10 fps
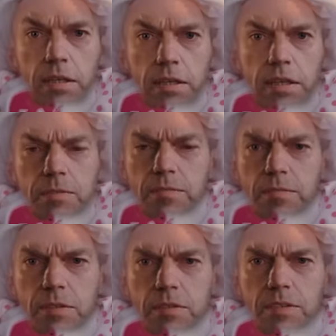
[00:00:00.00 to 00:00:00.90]
that
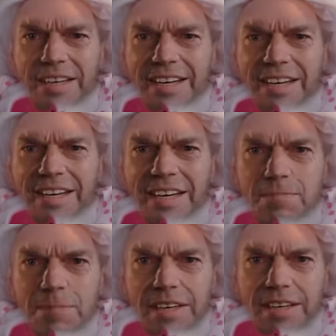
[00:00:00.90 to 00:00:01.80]
feels like a
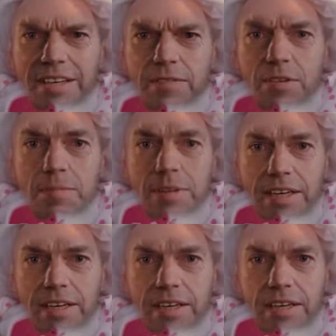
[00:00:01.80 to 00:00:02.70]
bit of a
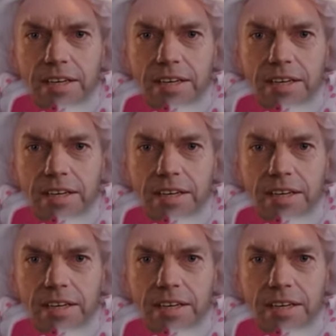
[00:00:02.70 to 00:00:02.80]
biggie.